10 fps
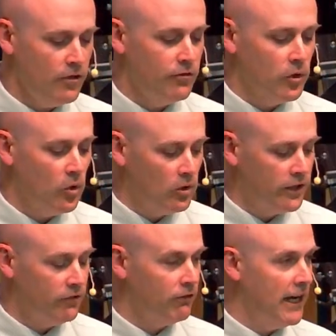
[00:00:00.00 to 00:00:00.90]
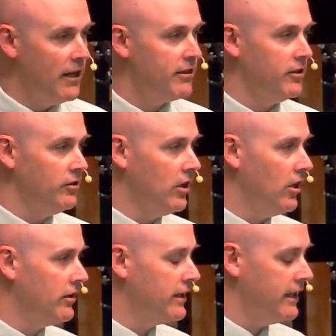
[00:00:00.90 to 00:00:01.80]
If you're holding wrath in your
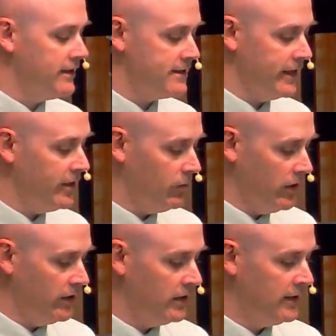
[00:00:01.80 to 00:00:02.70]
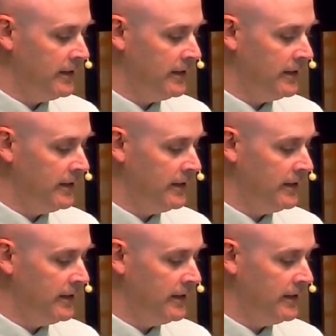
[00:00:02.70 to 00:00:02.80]
heart against anyone,